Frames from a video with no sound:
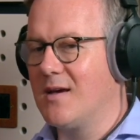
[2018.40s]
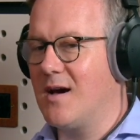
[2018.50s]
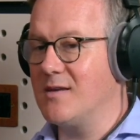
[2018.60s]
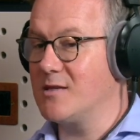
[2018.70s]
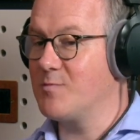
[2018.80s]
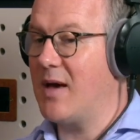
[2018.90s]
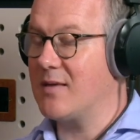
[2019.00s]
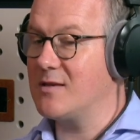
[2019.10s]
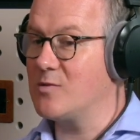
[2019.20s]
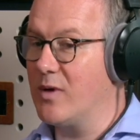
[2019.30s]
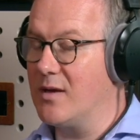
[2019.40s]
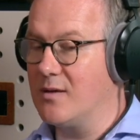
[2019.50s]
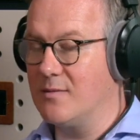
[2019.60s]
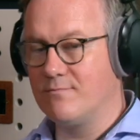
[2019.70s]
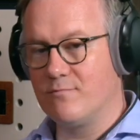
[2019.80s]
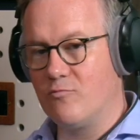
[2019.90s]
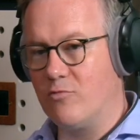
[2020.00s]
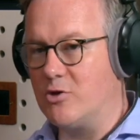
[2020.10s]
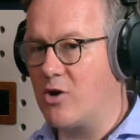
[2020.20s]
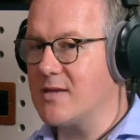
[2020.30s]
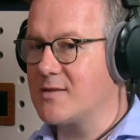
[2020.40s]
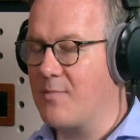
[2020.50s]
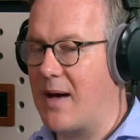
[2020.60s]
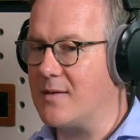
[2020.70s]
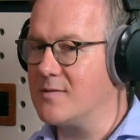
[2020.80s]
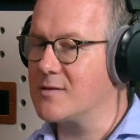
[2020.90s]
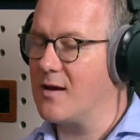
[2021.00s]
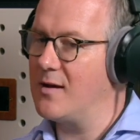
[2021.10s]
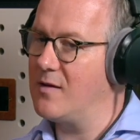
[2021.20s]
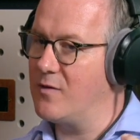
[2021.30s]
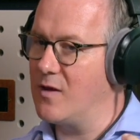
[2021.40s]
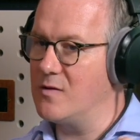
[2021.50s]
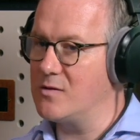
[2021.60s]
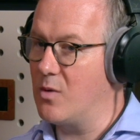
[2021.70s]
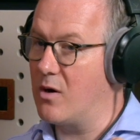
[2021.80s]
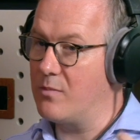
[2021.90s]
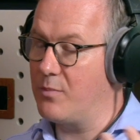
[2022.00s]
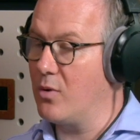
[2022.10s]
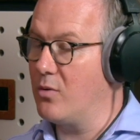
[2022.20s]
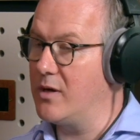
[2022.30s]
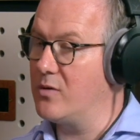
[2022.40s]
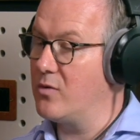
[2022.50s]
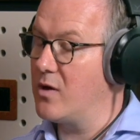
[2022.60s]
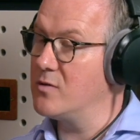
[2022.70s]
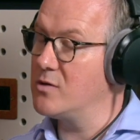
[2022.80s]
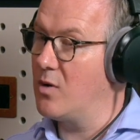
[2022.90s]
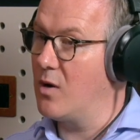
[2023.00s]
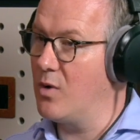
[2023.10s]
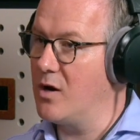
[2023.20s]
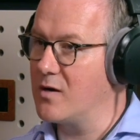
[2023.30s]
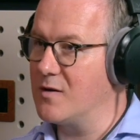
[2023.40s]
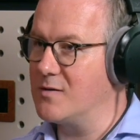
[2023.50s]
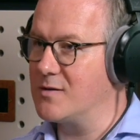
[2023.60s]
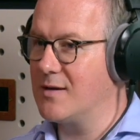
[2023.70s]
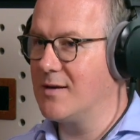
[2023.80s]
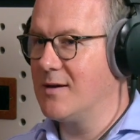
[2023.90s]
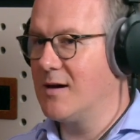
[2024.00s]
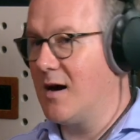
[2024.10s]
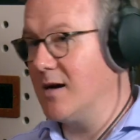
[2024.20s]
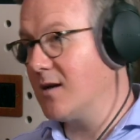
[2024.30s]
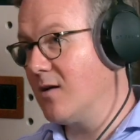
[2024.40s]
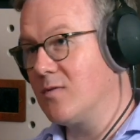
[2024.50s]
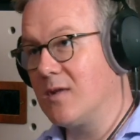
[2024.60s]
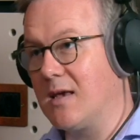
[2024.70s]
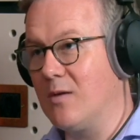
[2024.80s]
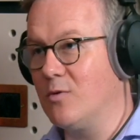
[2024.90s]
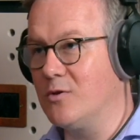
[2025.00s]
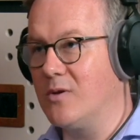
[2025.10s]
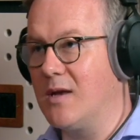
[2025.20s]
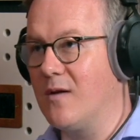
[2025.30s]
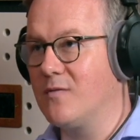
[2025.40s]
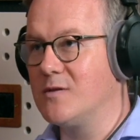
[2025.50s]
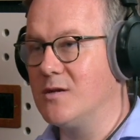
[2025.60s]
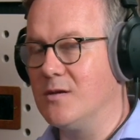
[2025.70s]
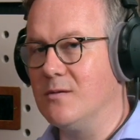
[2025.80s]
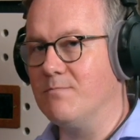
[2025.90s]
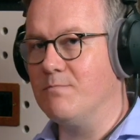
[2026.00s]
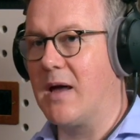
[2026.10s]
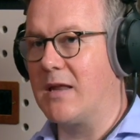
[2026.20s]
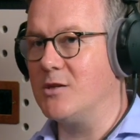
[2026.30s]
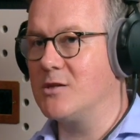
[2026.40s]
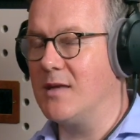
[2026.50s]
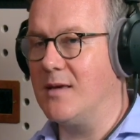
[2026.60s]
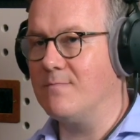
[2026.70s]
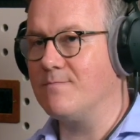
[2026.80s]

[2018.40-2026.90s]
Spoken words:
I suspect this will redress the balance slightly for those who are employed or those who are workers. I don't think it will do enough to manage the